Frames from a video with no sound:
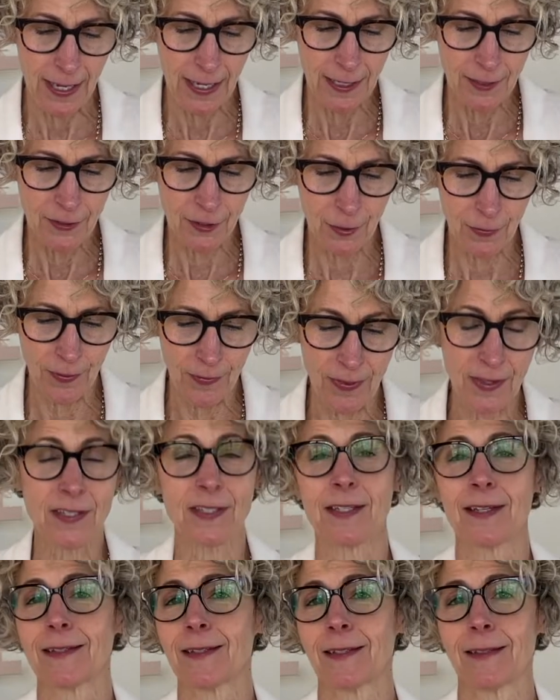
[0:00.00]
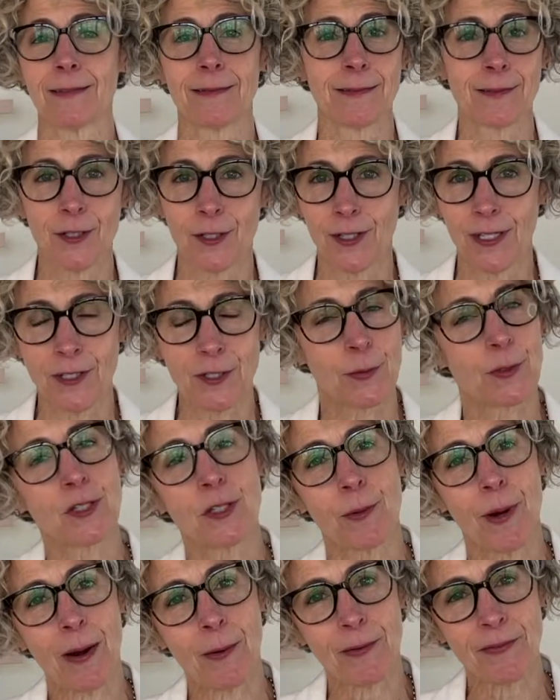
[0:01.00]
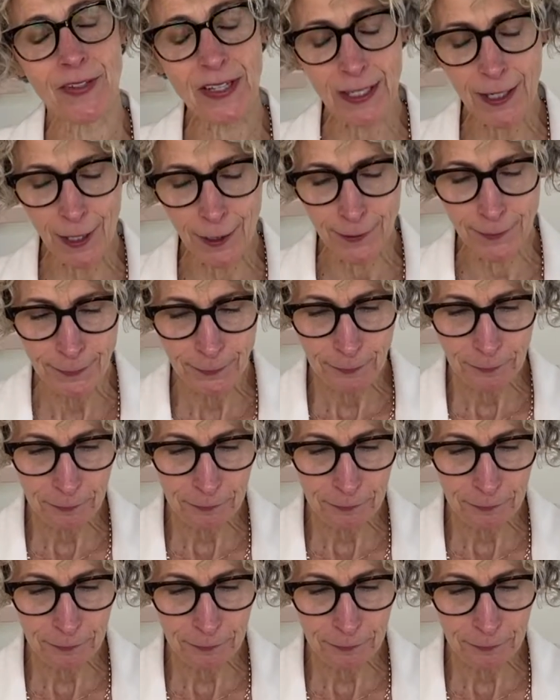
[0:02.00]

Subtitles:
so that this doesn't turn into a 2-hour video.